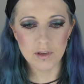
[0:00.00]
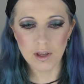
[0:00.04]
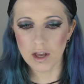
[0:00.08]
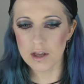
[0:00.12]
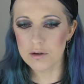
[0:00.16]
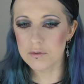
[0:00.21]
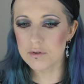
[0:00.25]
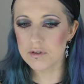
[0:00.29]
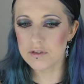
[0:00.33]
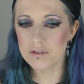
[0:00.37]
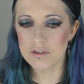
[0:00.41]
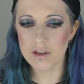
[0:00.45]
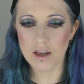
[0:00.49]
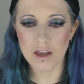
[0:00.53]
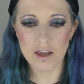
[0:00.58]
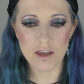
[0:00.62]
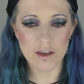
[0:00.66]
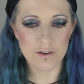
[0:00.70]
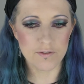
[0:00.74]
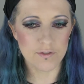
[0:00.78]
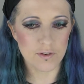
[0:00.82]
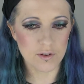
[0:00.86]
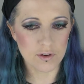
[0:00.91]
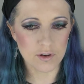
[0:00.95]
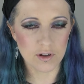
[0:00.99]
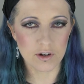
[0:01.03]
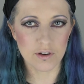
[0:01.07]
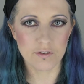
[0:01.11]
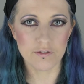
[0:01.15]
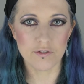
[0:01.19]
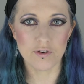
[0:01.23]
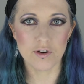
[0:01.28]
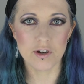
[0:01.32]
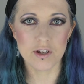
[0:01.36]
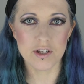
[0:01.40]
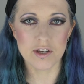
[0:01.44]
I would say if you can
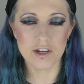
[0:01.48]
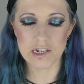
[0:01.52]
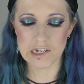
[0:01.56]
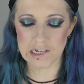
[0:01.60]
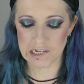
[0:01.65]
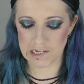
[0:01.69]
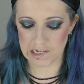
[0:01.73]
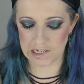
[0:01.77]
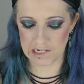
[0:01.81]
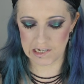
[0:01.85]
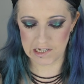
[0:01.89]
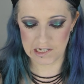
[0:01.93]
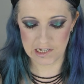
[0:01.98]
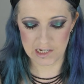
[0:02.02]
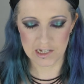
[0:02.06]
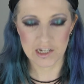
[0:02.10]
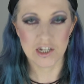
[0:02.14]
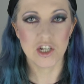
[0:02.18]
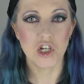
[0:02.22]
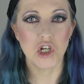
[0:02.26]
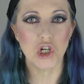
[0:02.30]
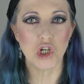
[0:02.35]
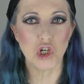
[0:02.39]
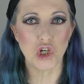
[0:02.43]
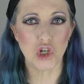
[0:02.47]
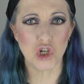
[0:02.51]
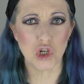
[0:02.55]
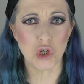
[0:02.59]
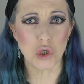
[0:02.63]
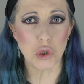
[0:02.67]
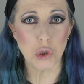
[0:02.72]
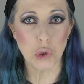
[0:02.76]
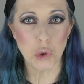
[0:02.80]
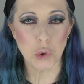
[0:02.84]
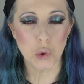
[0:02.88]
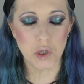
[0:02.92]
avoid it,
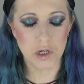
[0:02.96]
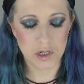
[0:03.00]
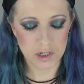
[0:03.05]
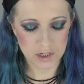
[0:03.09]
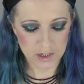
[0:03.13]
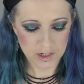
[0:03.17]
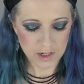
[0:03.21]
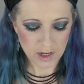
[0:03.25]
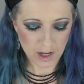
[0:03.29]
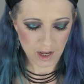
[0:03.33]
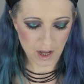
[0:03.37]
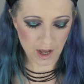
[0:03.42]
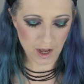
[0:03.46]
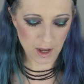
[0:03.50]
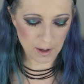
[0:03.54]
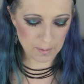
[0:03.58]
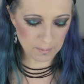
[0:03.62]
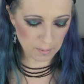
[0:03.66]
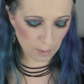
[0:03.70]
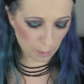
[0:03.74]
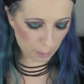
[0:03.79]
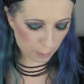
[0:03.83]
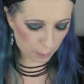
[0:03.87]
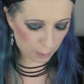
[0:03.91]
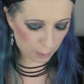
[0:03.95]
do. There